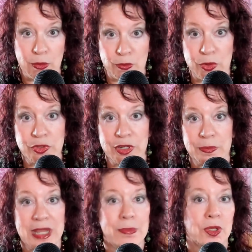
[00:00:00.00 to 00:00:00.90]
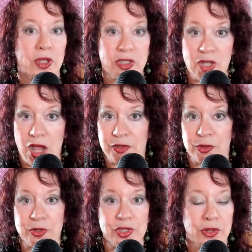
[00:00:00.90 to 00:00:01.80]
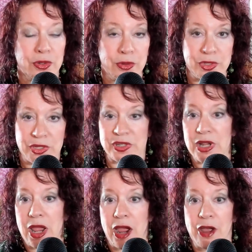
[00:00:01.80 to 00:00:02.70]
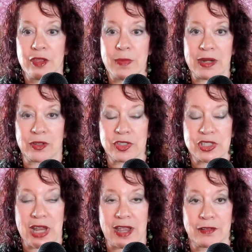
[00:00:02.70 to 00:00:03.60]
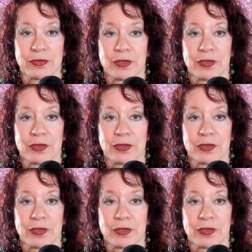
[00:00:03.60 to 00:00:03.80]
Wounded people, doctors, nurses, other medical staff.